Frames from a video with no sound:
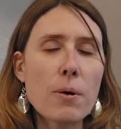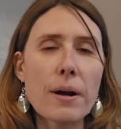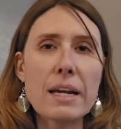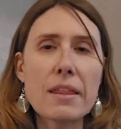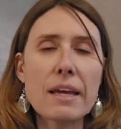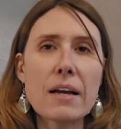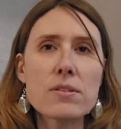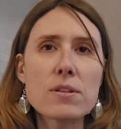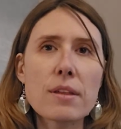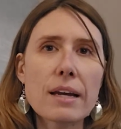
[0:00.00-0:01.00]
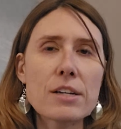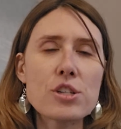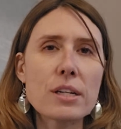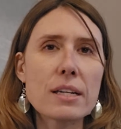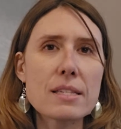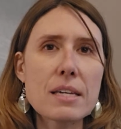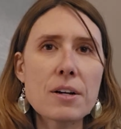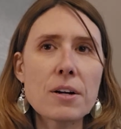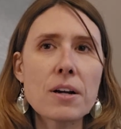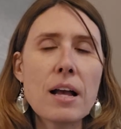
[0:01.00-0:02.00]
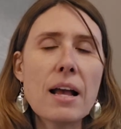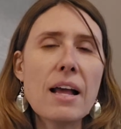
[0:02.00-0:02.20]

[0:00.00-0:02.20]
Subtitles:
or anything else you think I should consider.